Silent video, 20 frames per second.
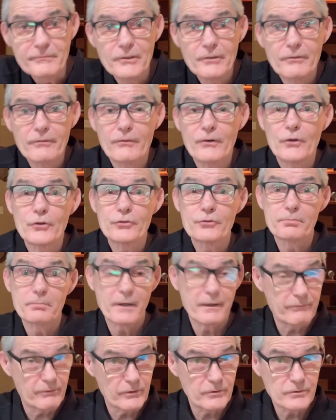to the verse
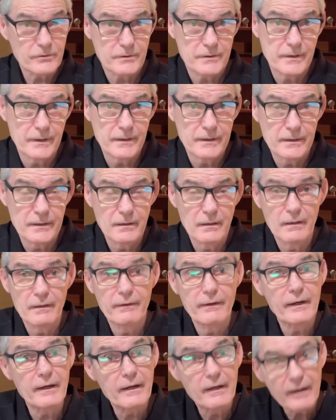by verse study of
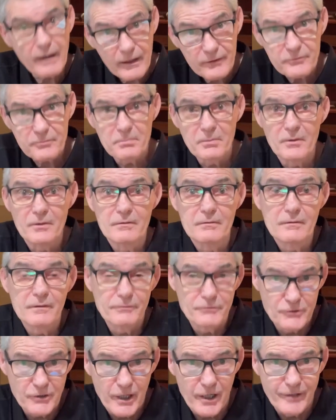the Gospel of
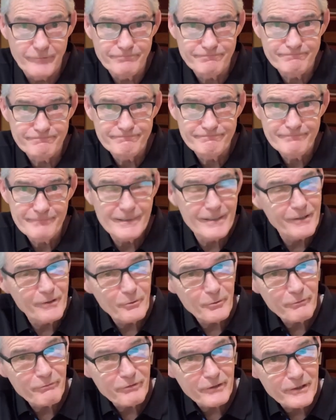John.
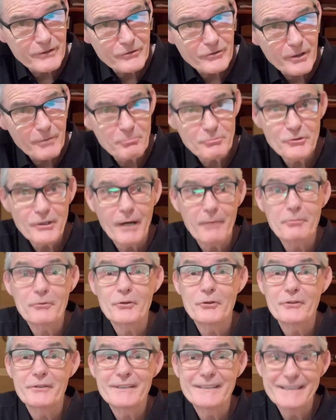We finish up
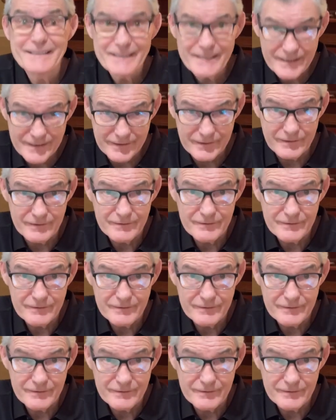chapter 10